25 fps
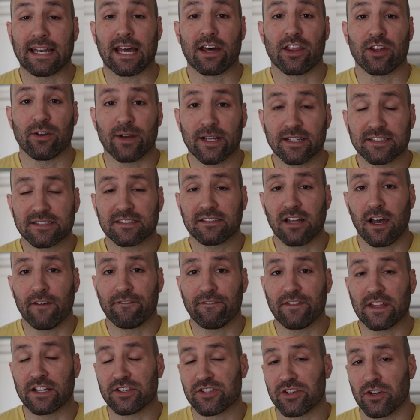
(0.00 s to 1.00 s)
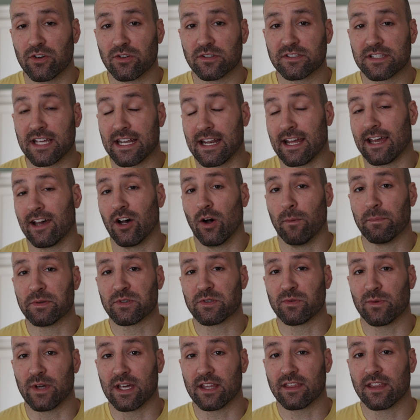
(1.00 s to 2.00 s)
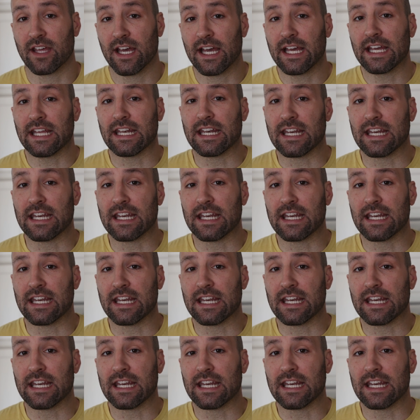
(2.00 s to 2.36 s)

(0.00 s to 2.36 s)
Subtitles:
Now, there is stuff that shows that it helps with